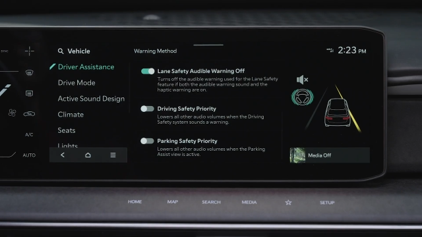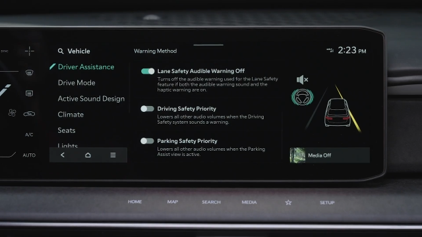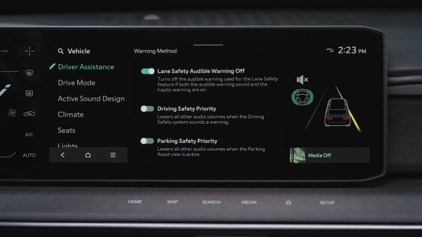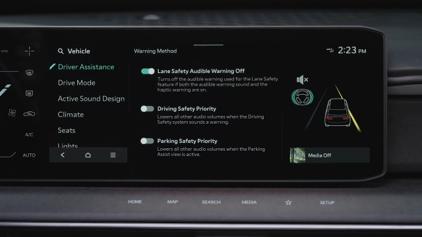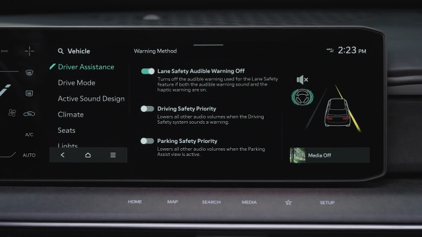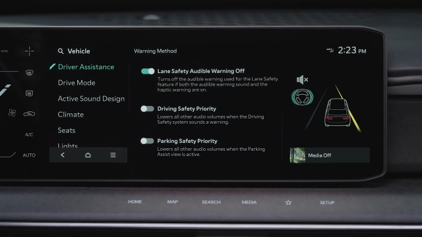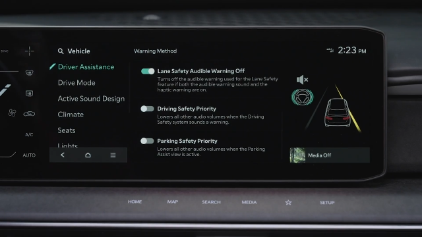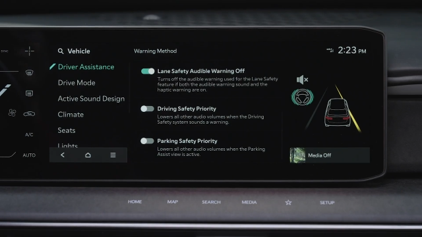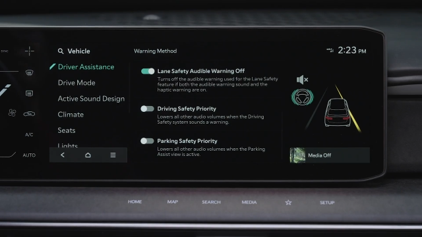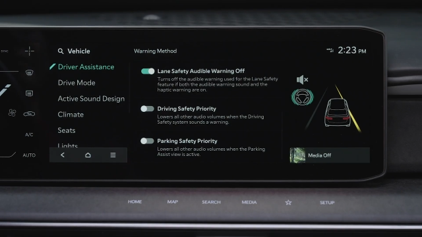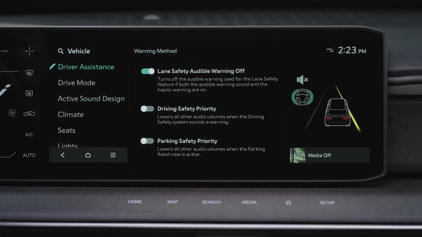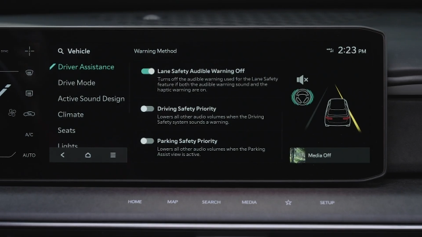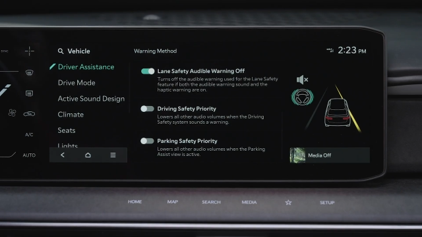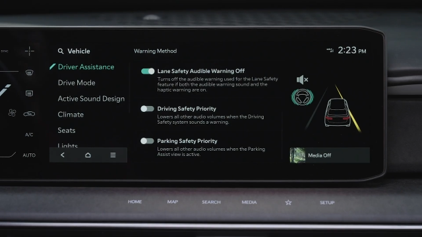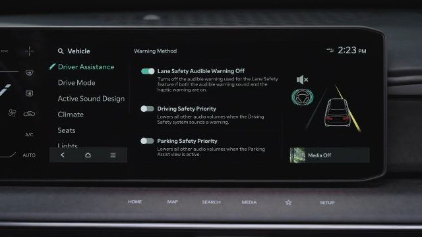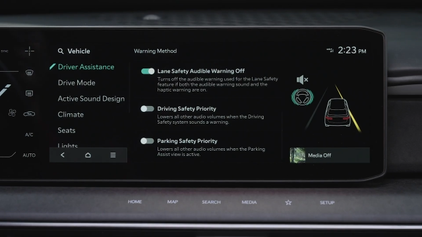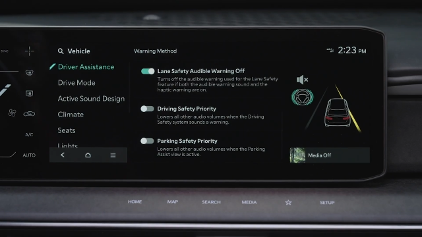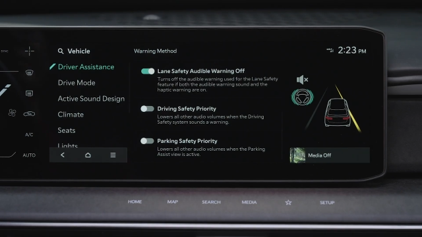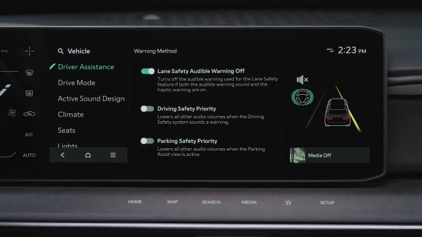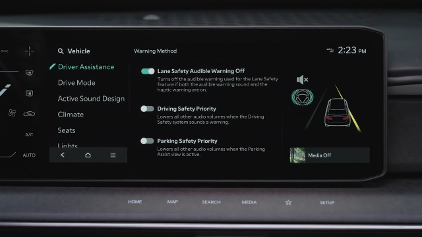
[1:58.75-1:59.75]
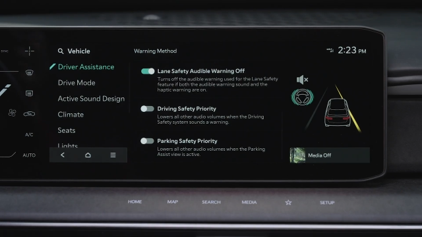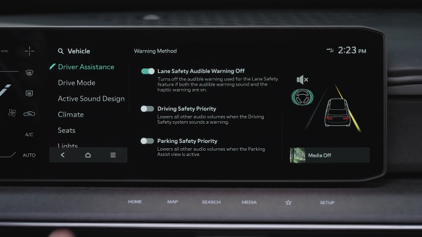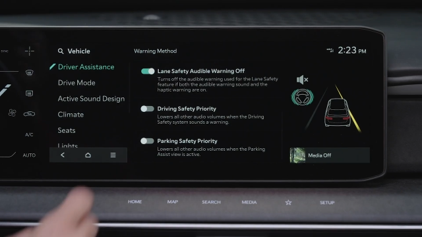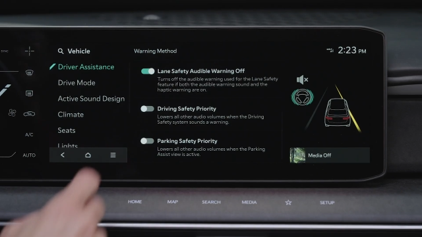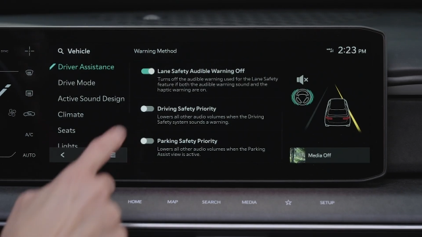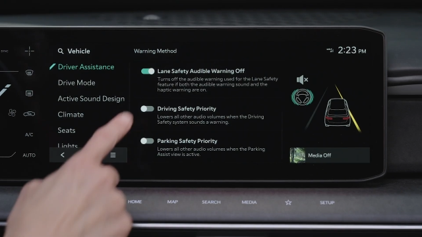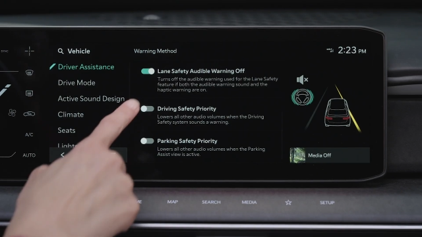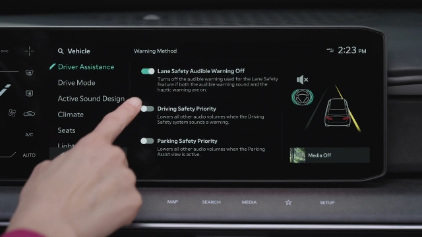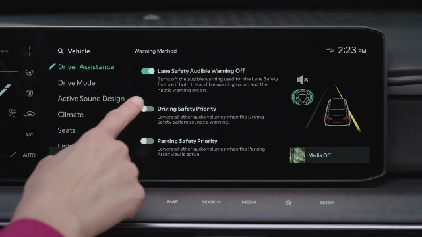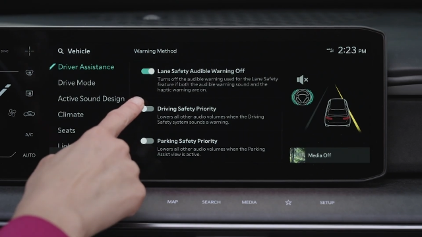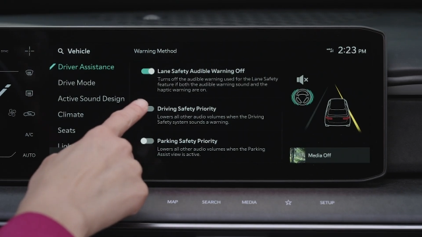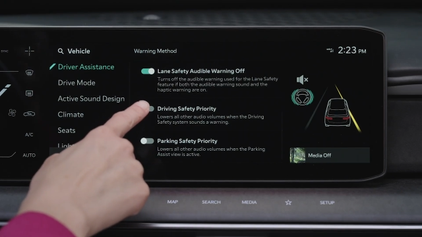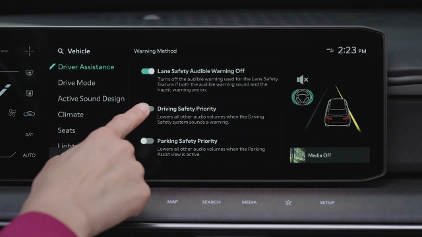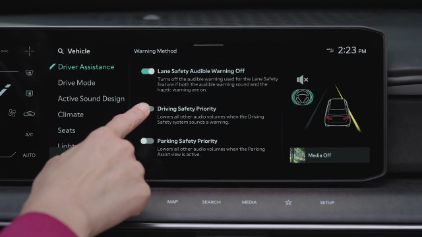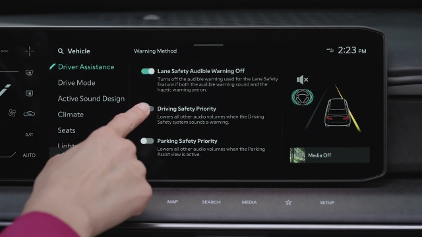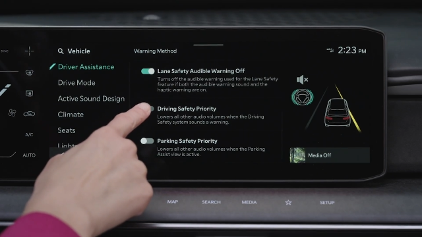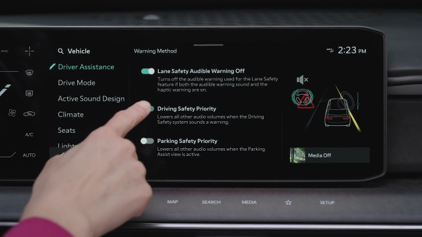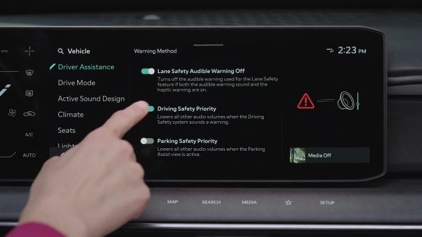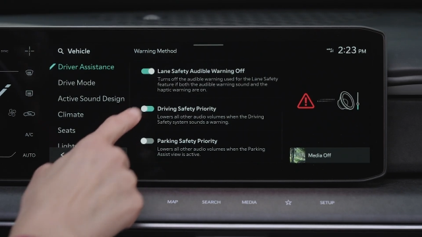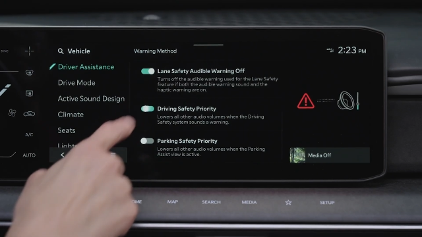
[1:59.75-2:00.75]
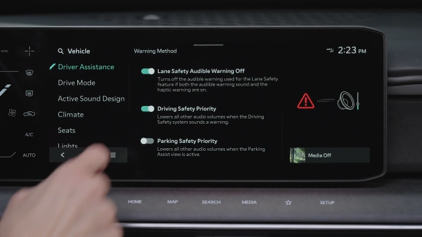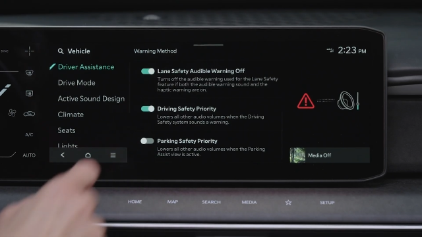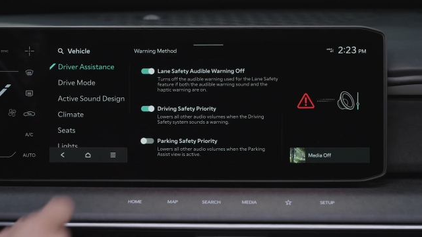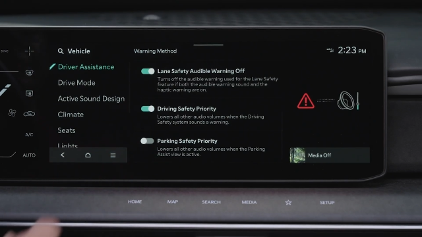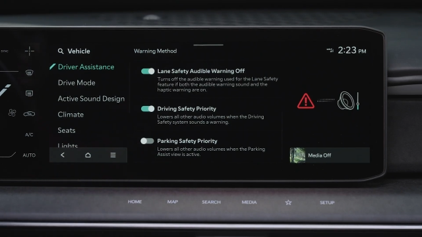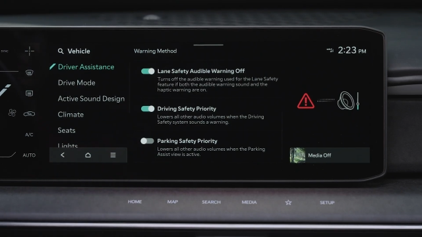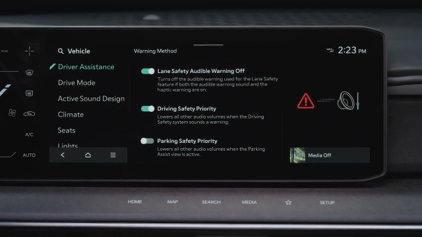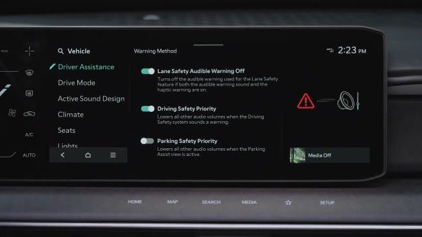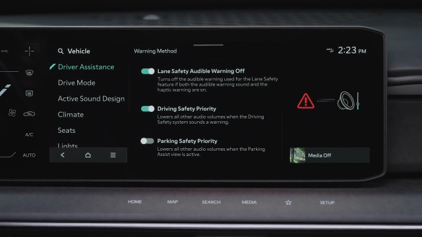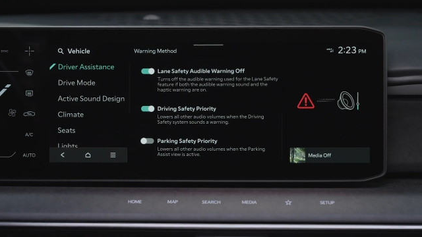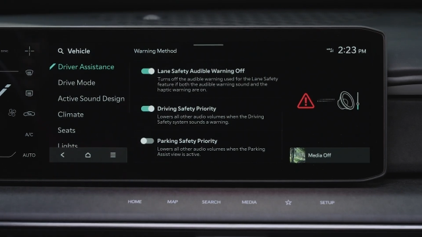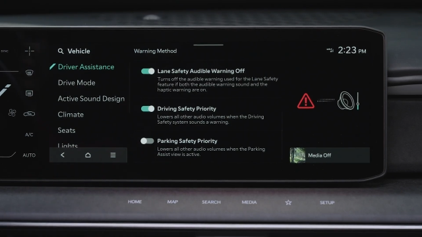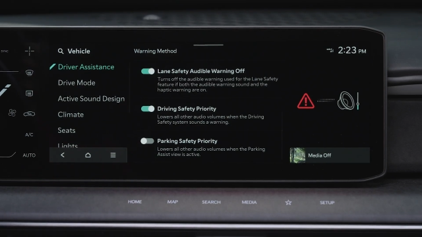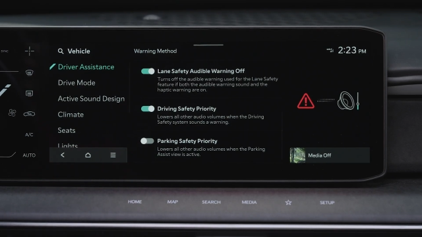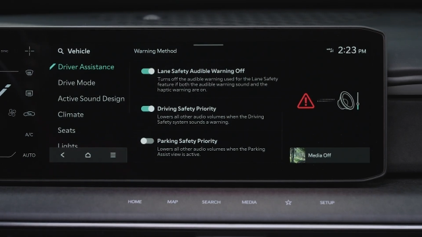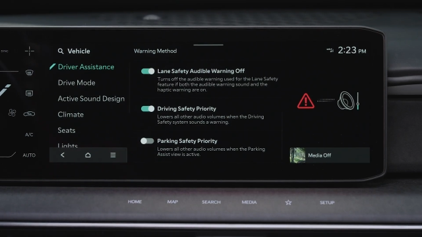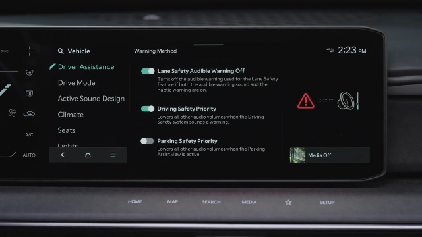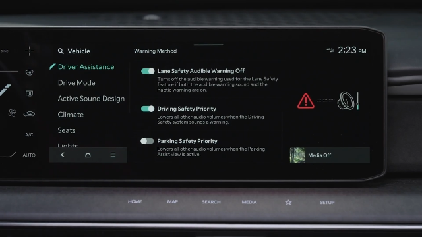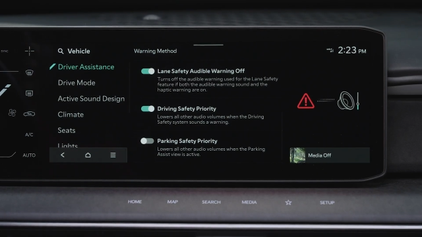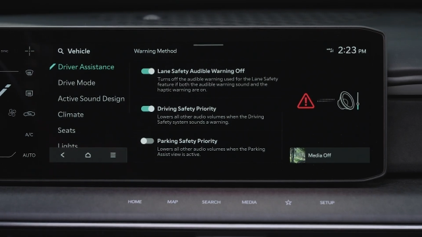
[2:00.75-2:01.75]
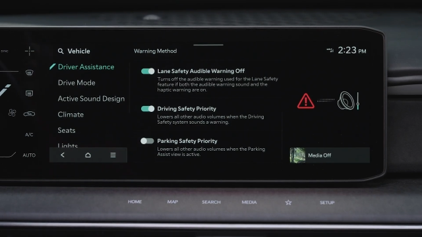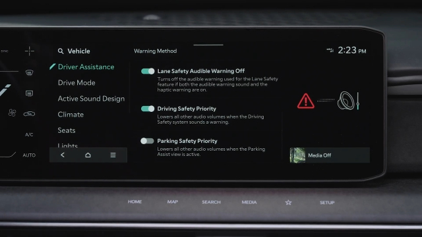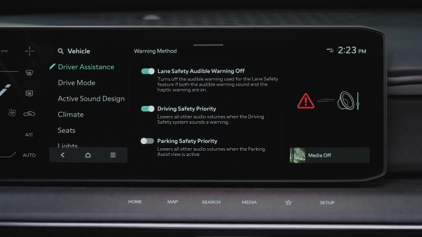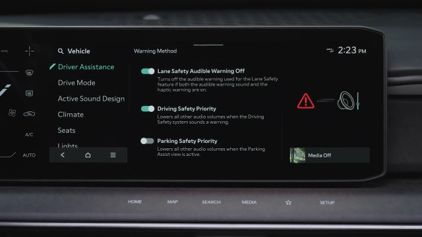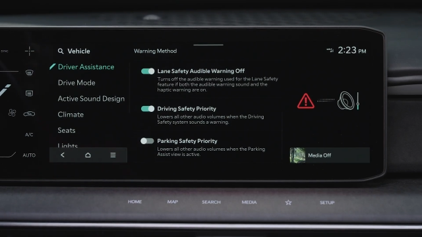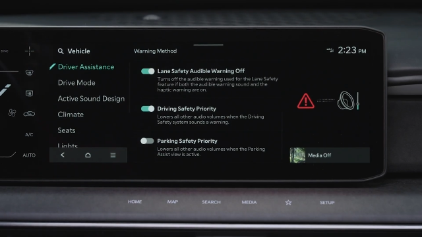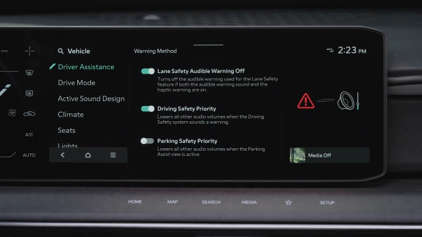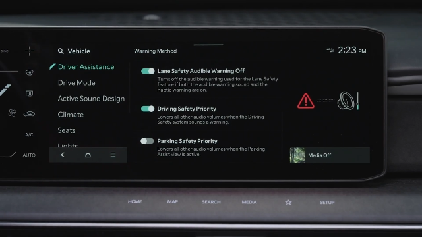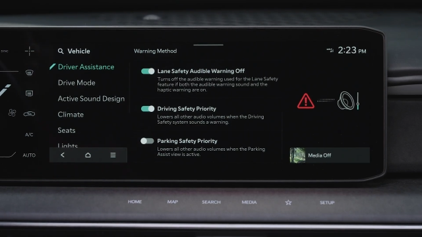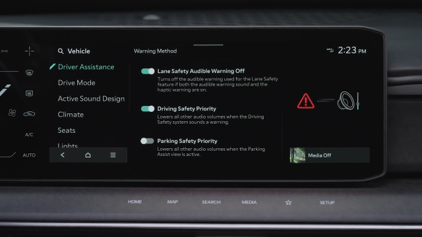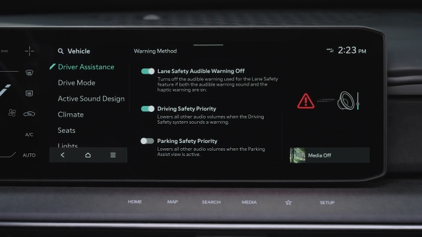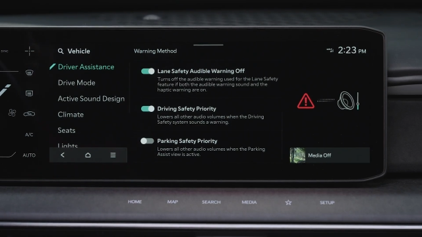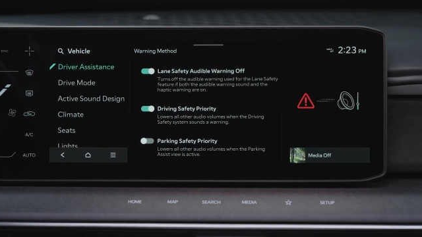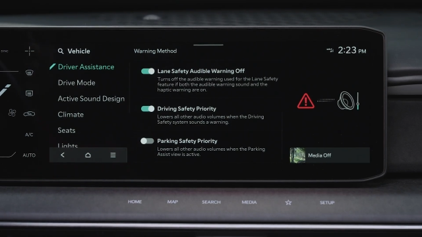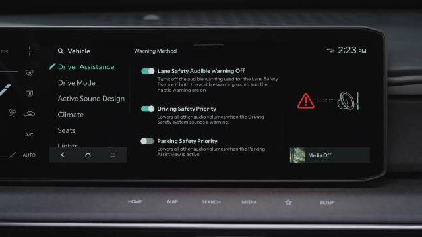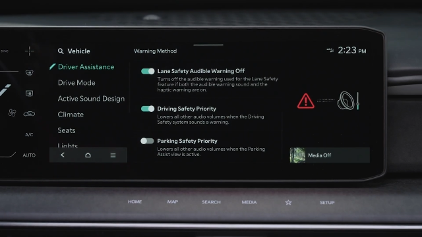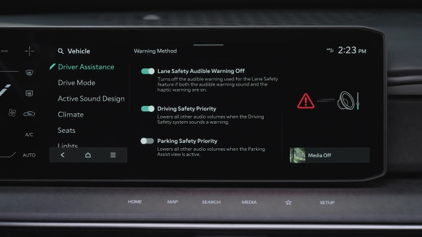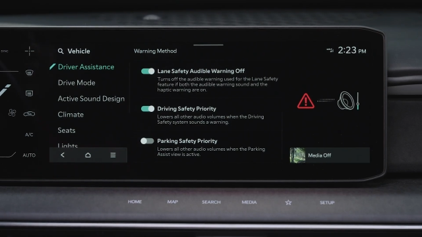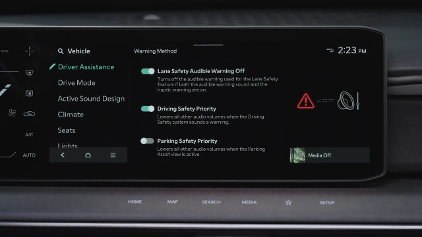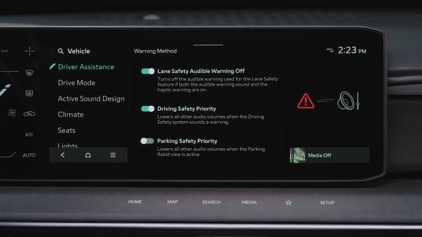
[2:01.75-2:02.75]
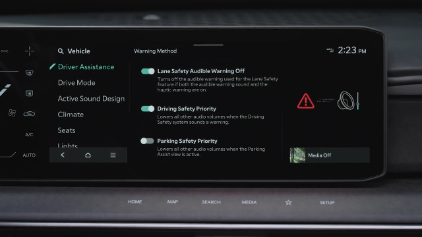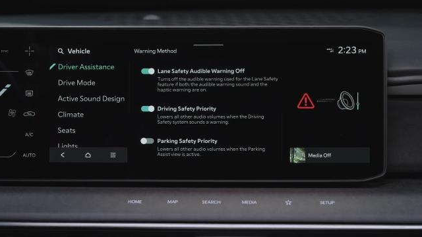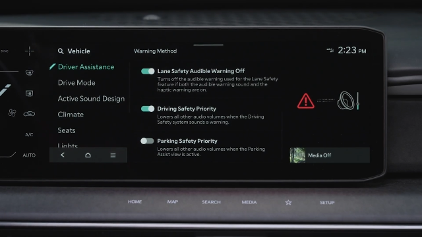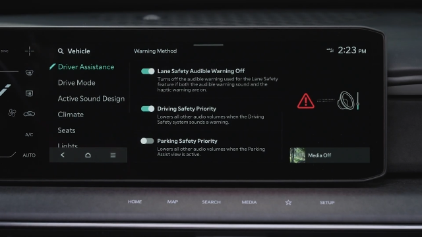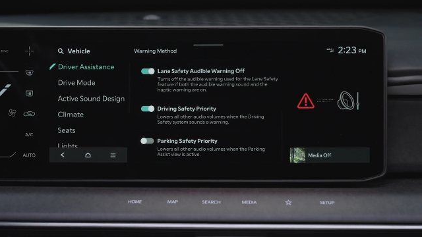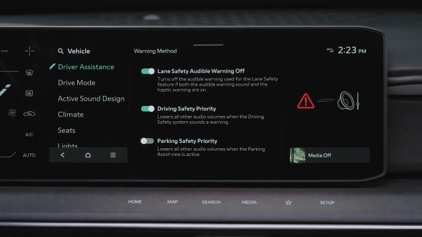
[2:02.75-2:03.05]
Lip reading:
Nobody's mouth can be seen.